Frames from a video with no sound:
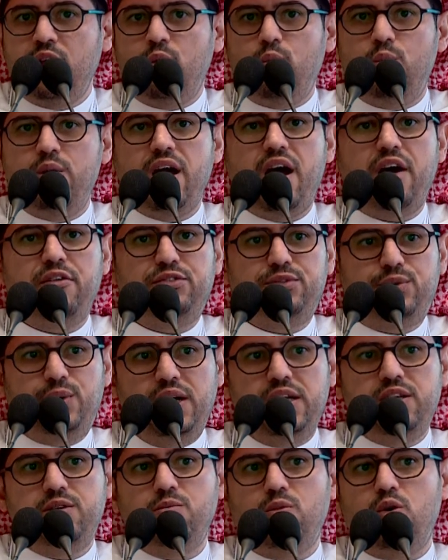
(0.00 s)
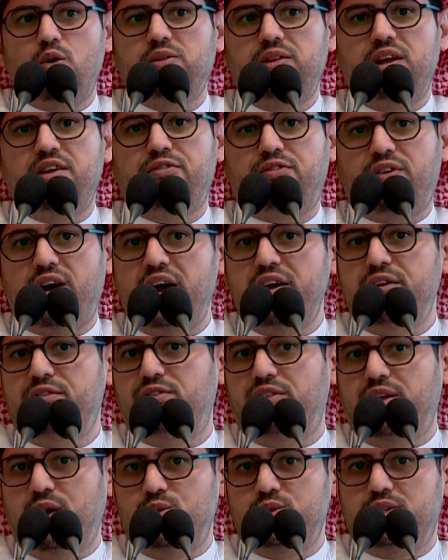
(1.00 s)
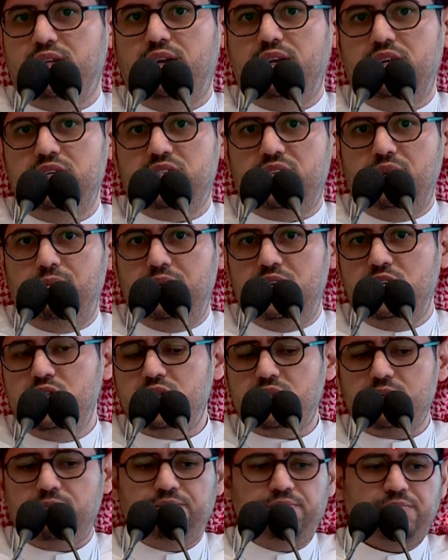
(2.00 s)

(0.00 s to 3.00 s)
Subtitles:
We have trained more than 5,000 SMEs,